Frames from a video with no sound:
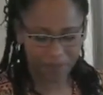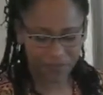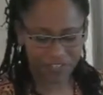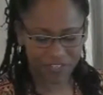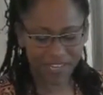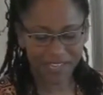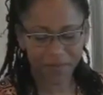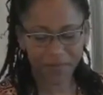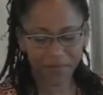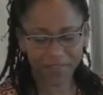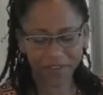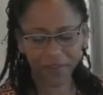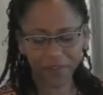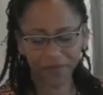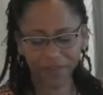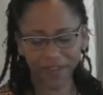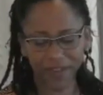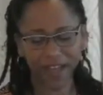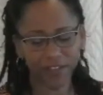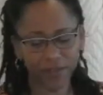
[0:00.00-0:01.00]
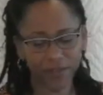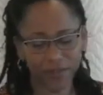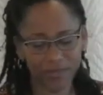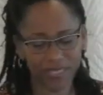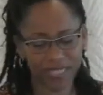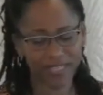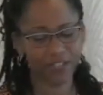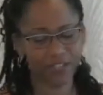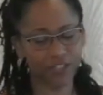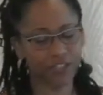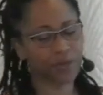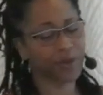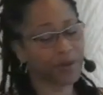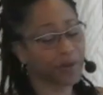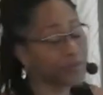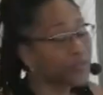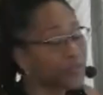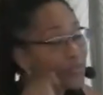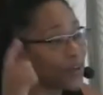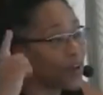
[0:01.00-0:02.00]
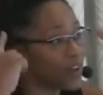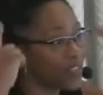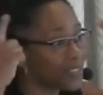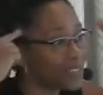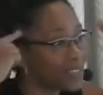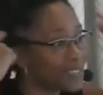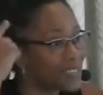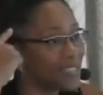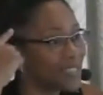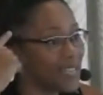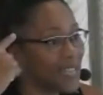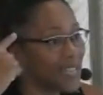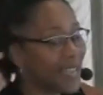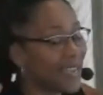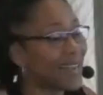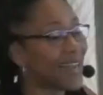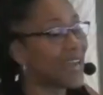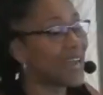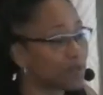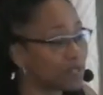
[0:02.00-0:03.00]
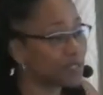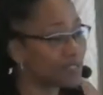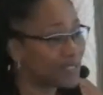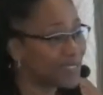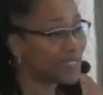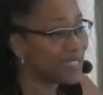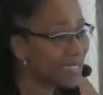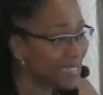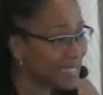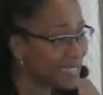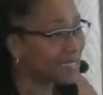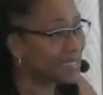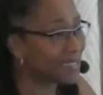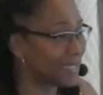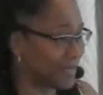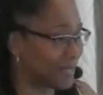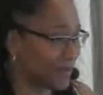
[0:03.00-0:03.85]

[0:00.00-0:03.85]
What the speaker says: in with our values and ensure our thoughts and our deeds, what we